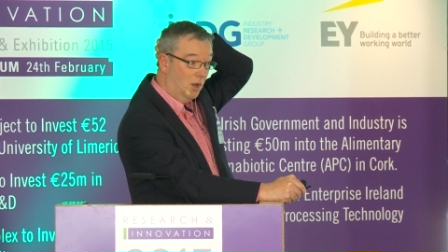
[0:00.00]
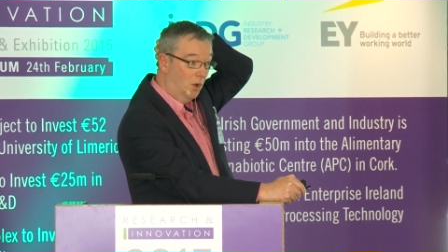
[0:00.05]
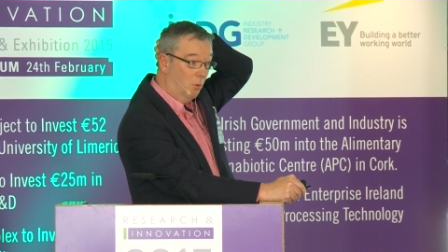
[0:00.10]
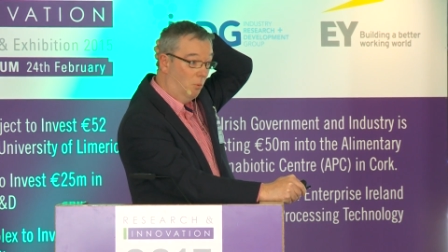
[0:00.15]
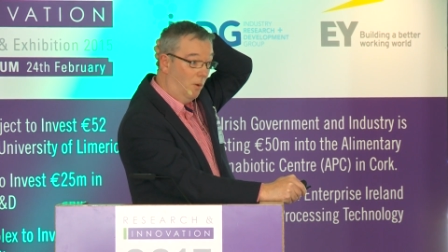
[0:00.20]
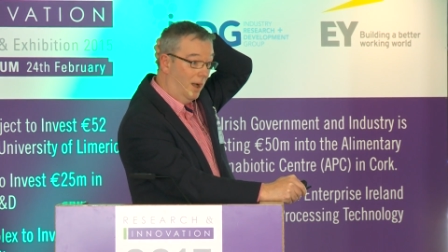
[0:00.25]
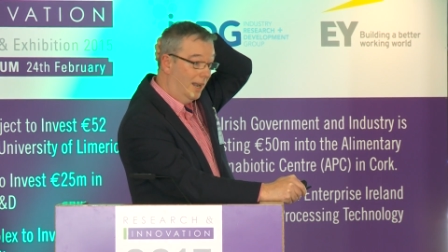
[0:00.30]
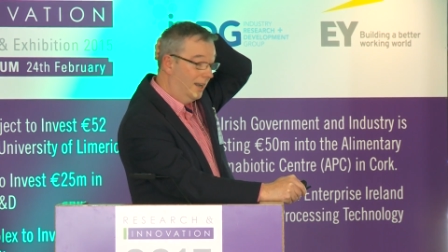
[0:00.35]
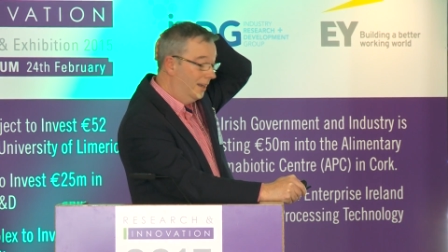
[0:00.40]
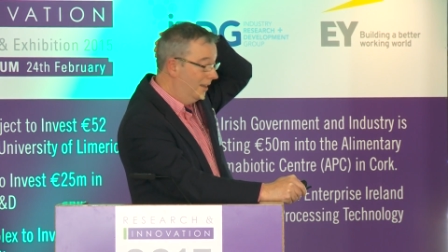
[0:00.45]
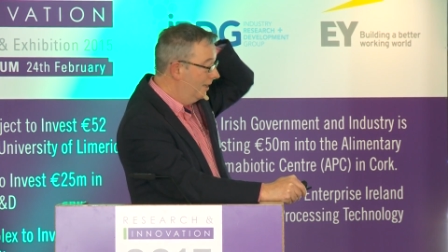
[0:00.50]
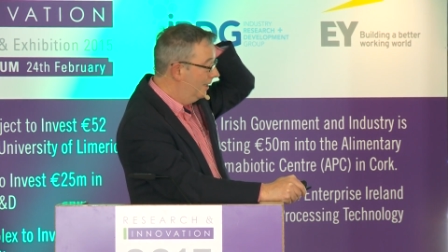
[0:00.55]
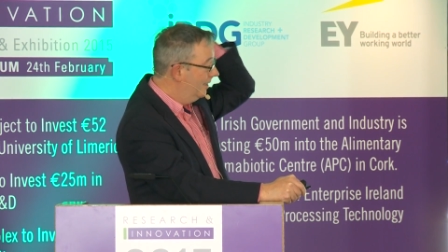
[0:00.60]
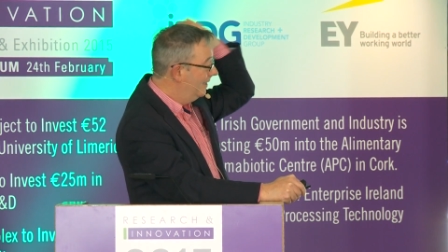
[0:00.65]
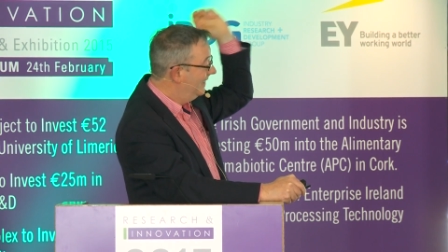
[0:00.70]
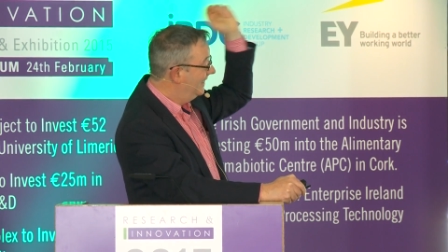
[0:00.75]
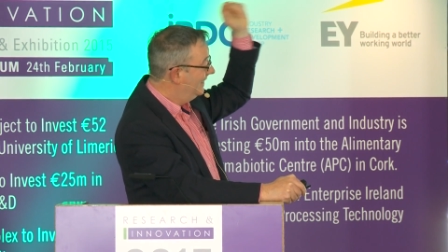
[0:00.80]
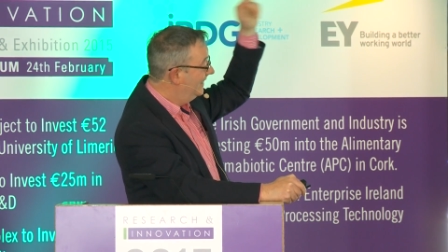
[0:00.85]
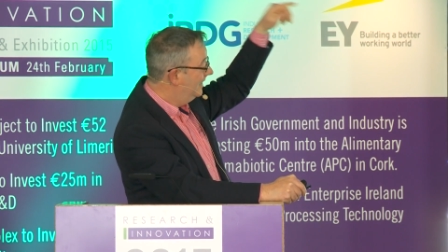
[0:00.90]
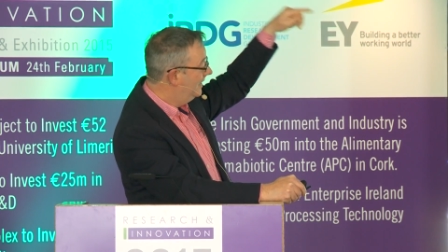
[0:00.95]
Well,
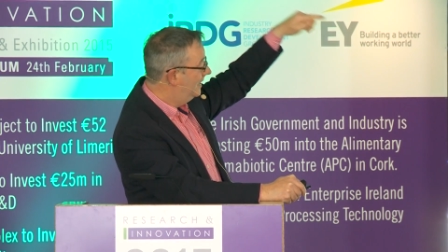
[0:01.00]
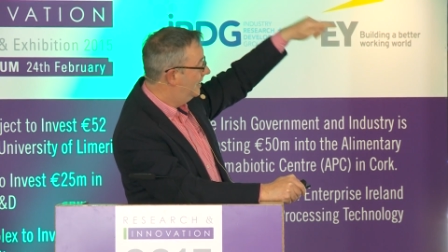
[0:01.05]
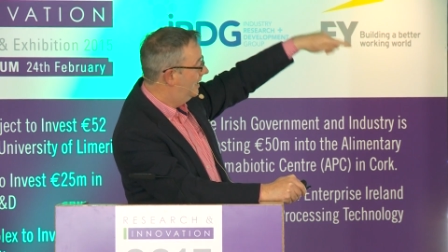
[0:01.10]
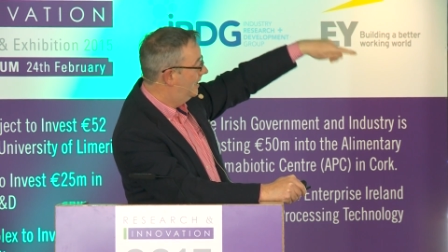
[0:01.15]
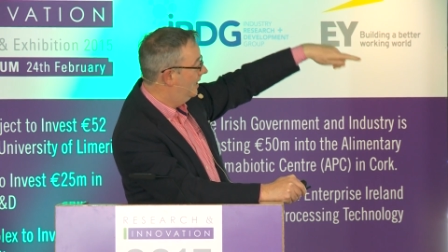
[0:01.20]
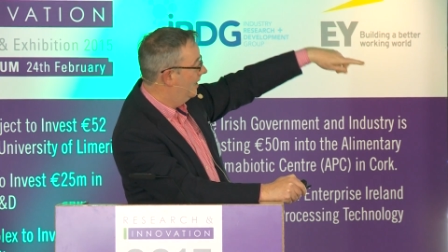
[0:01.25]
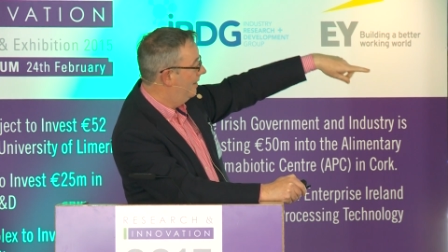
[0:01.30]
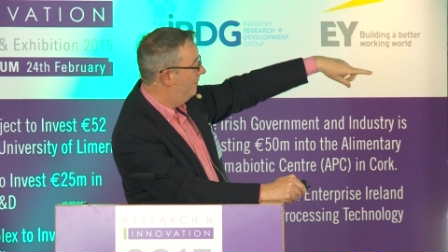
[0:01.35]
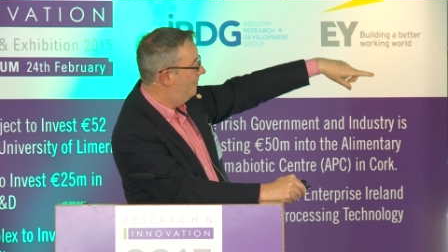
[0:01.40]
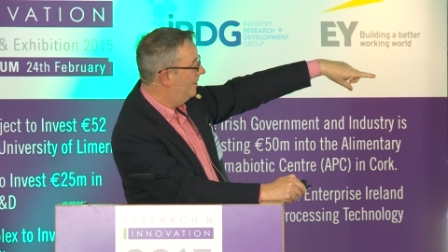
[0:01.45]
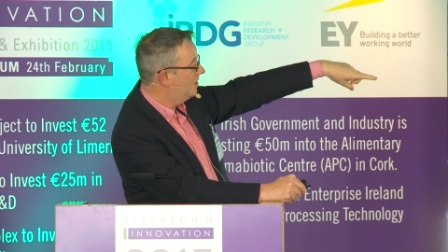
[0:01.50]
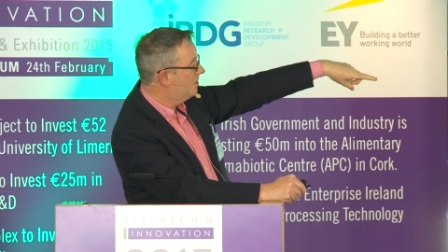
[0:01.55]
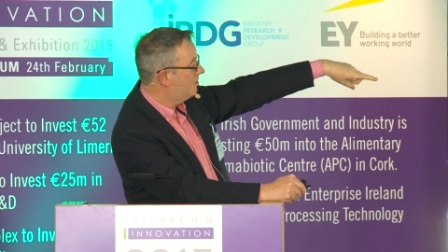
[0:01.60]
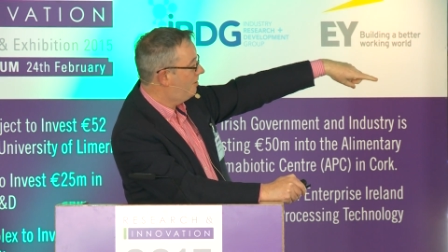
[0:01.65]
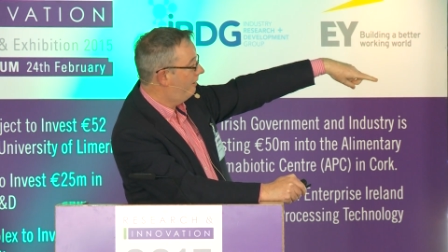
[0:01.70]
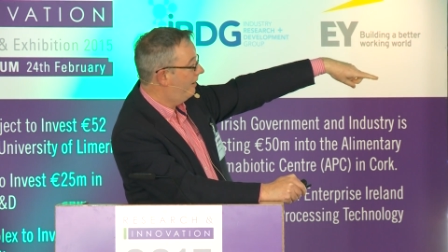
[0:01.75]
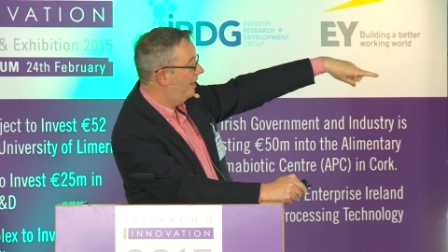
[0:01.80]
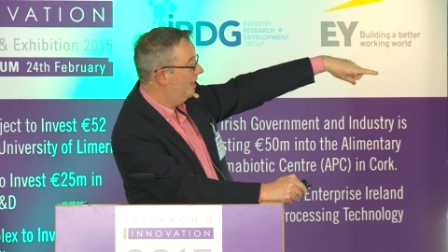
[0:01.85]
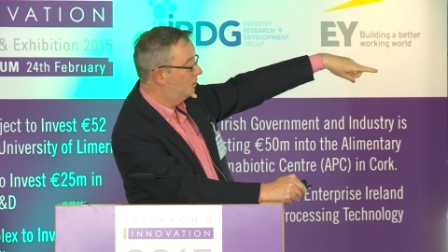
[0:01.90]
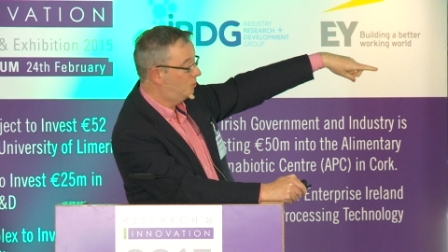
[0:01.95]
the
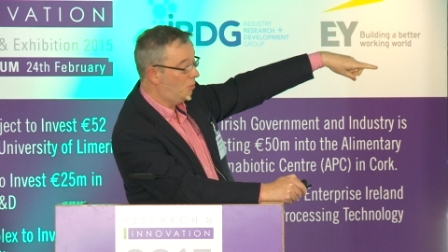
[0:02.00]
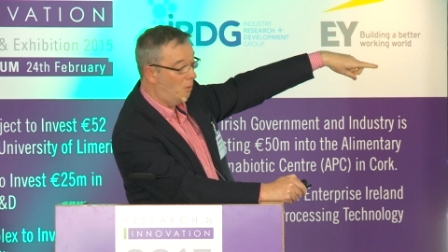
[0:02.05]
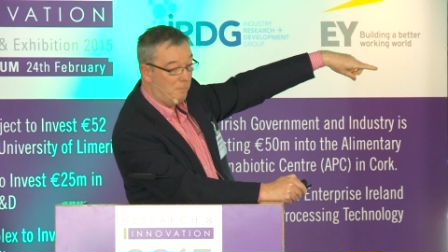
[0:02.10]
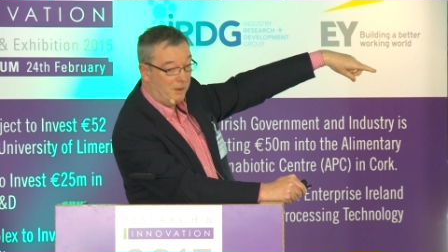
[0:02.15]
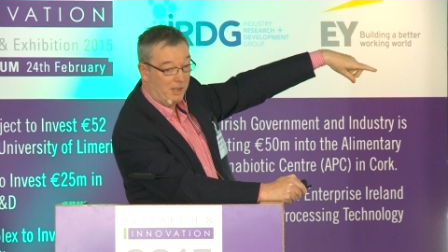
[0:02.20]
visionaries won't